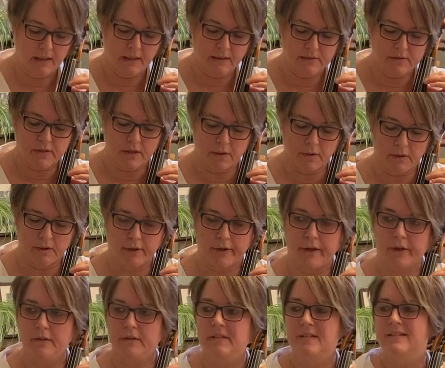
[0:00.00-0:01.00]
So you're going
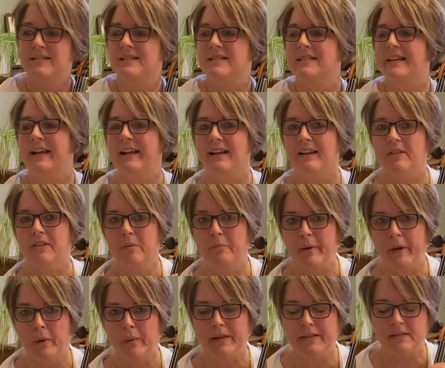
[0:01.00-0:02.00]
to sink the
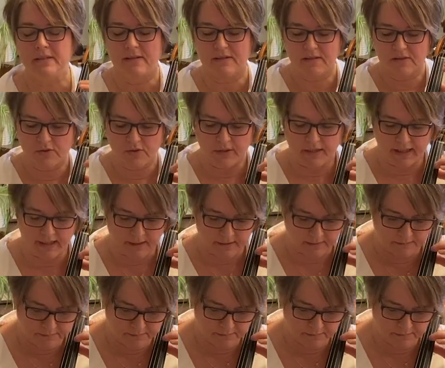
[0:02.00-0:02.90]
bow into the string.